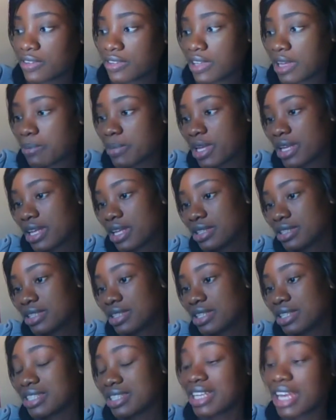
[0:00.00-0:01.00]
Am I getting
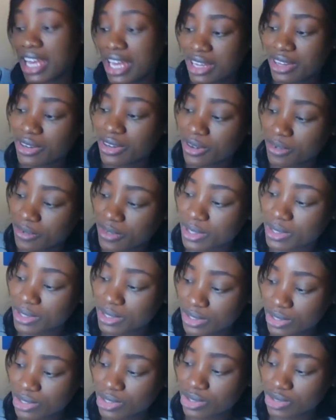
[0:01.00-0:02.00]
it? Yeah, of
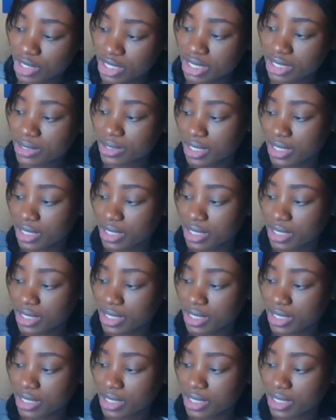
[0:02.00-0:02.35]
Eldon Street.